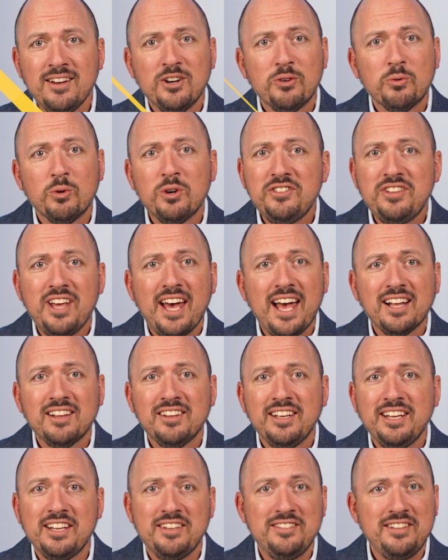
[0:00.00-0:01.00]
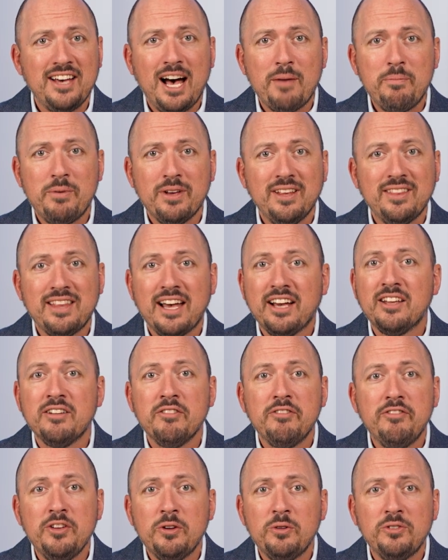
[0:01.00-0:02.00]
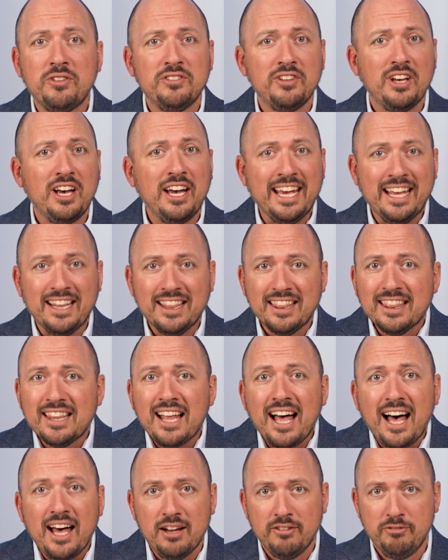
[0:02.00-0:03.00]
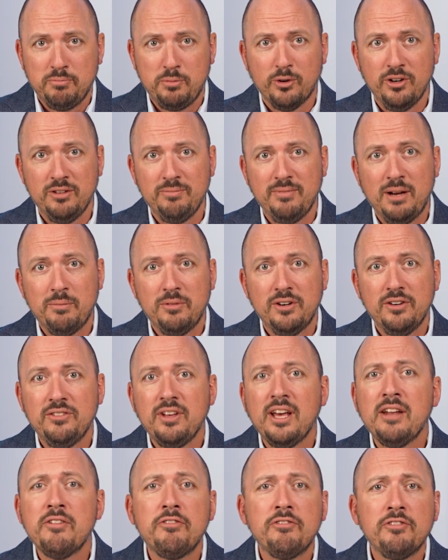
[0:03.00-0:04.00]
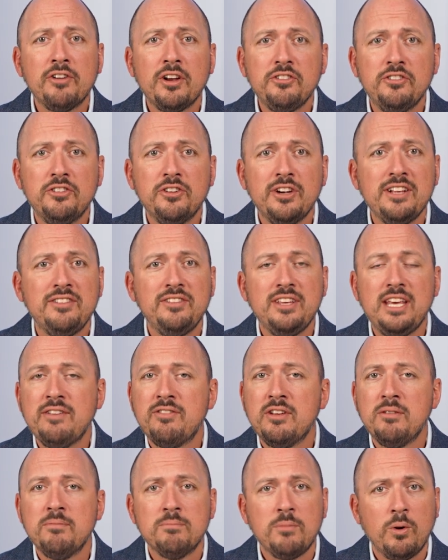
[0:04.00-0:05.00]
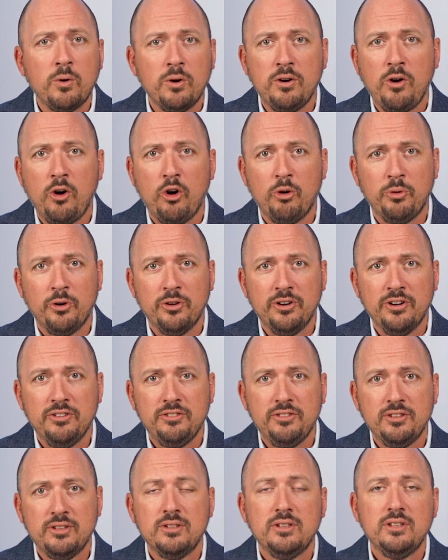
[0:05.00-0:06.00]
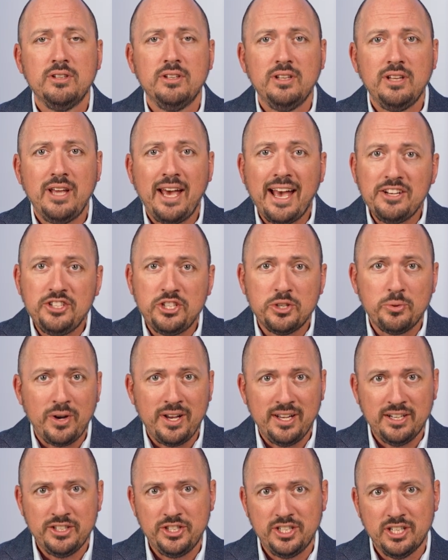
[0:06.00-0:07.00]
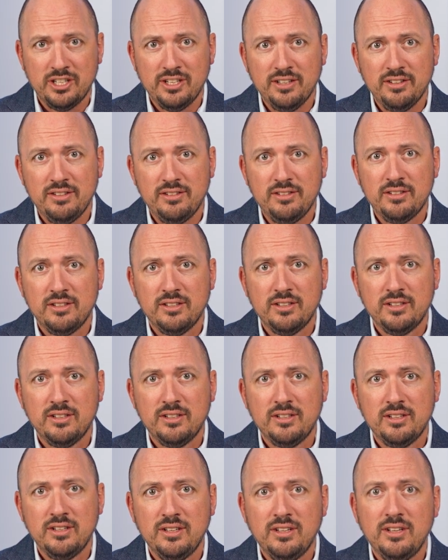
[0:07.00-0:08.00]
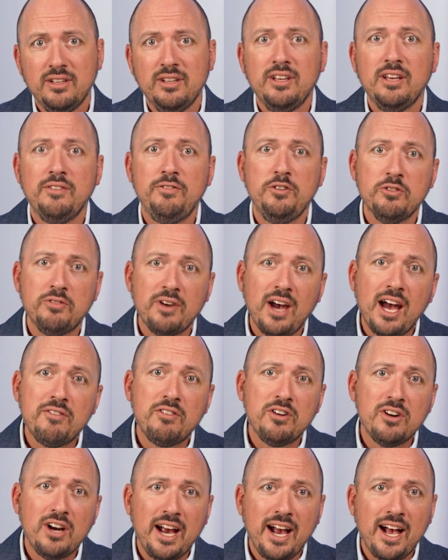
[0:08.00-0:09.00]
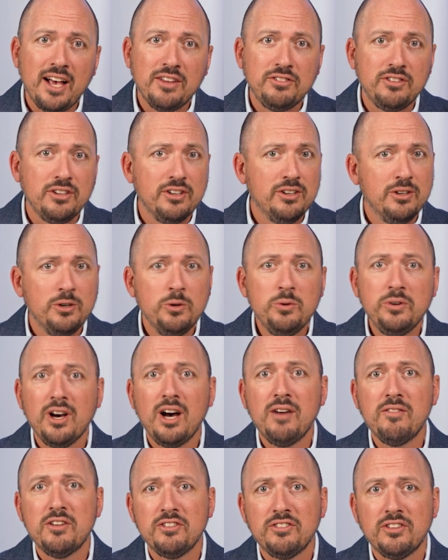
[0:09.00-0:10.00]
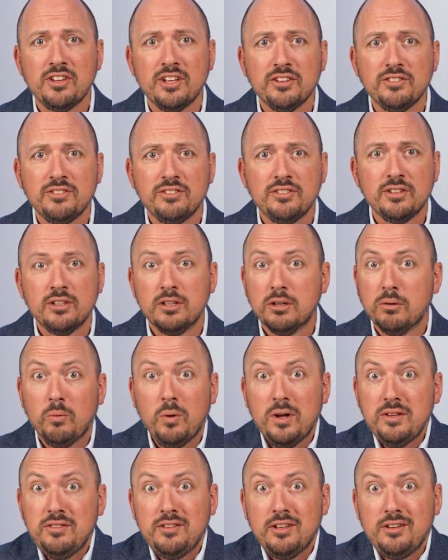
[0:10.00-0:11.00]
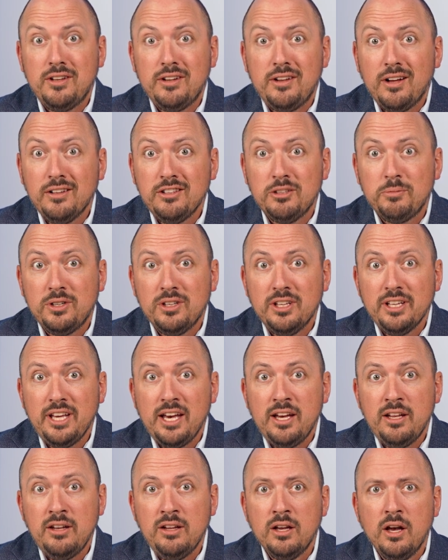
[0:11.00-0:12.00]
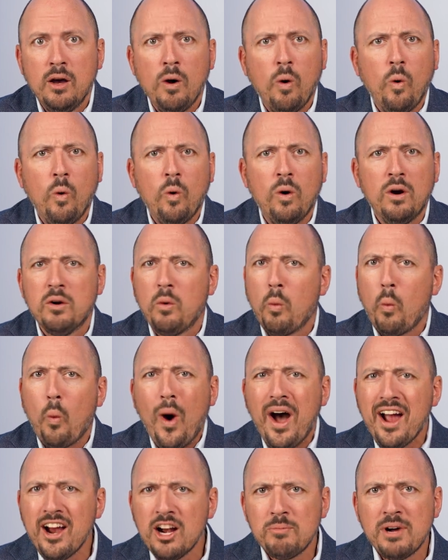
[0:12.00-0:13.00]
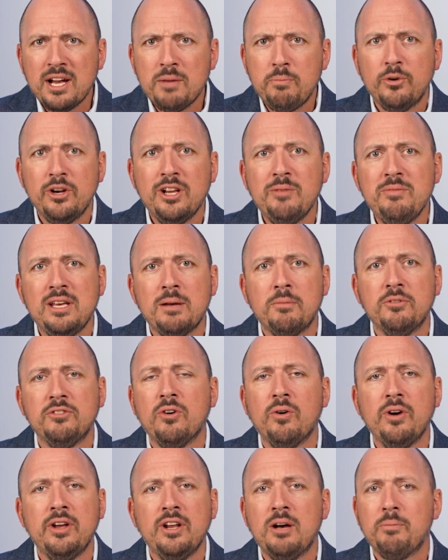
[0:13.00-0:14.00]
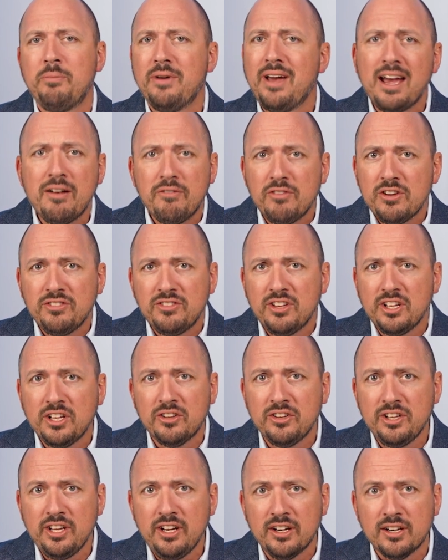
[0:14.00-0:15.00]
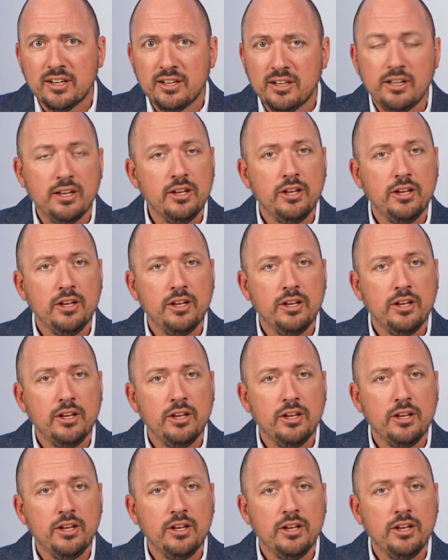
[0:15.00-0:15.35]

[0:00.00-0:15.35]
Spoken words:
we're tackling a topic that confuses a lot of board members and frustrates even more homeowners: HOA insurance. If you've ever asked, who covers this? What's the deductible again? Or why are my premiums going up every single year?